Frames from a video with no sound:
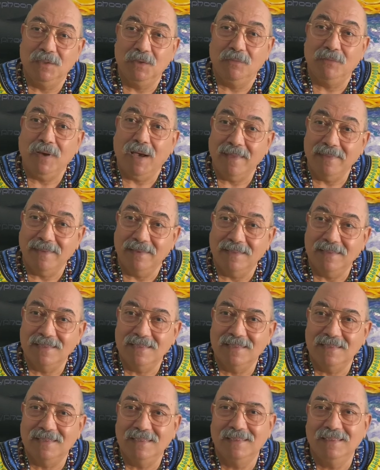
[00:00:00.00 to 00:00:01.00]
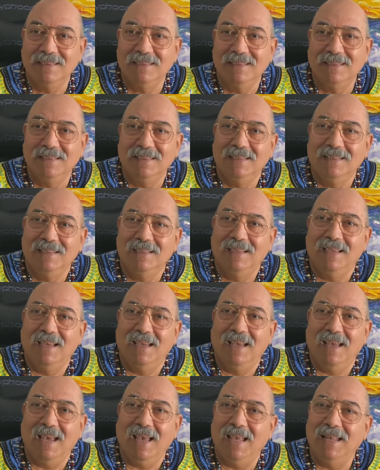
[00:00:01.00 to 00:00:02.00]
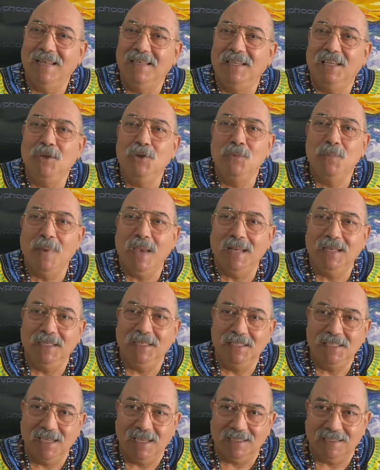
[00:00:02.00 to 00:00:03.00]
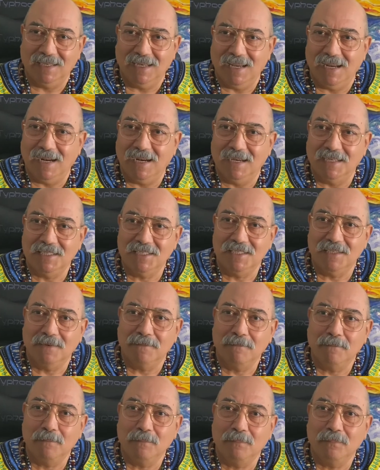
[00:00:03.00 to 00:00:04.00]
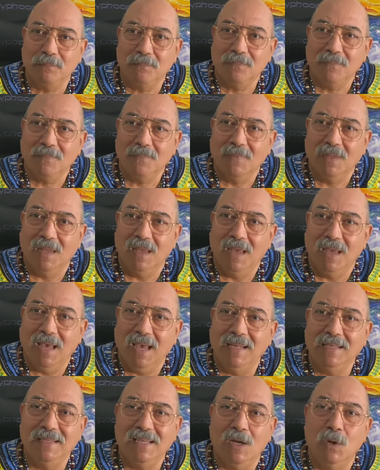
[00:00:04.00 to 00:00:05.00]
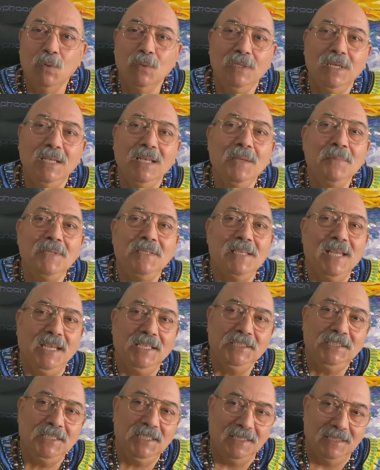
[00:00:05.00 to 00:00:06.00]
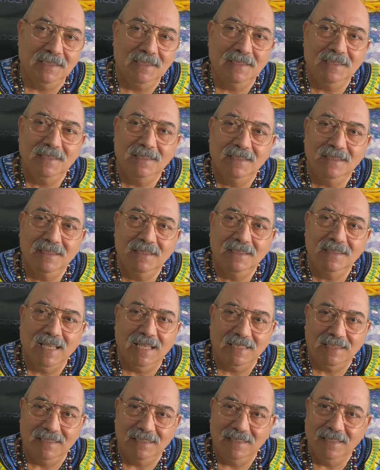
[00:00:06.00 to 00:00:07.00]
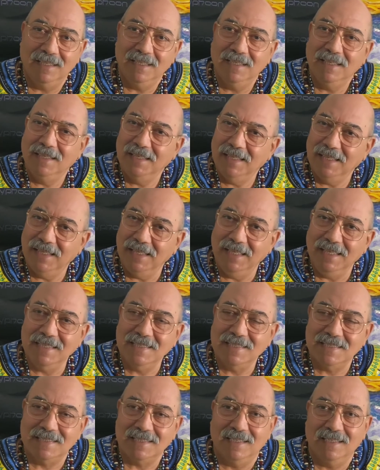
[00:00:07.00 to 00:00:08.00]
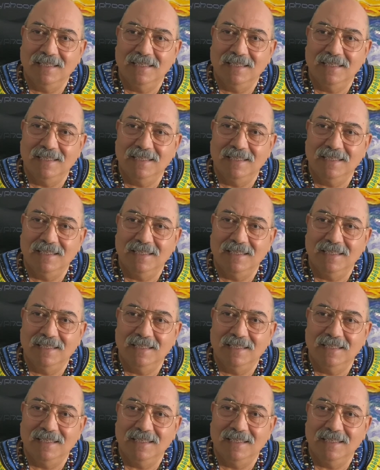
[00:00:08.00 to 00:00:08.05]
of others and the humanity at large. And the only limitation that is